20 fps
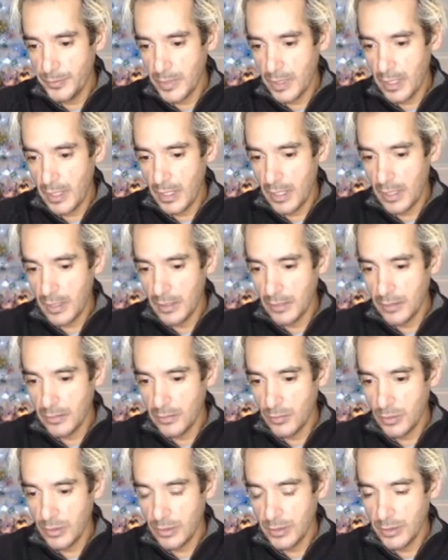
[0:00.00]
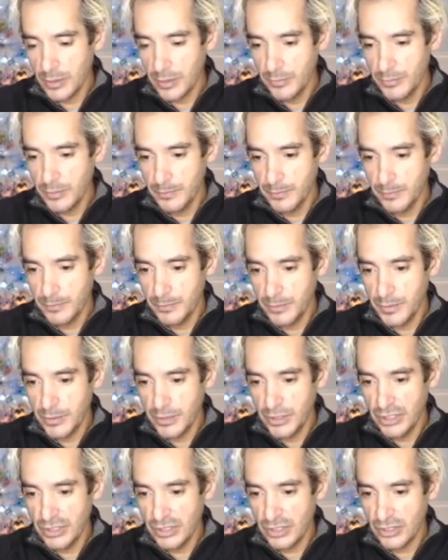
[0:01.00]

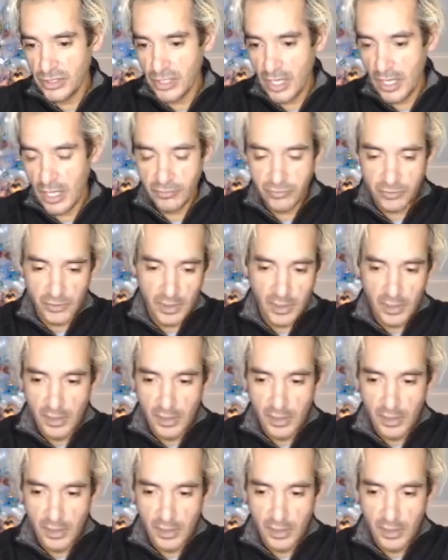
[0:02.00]
bejesus off.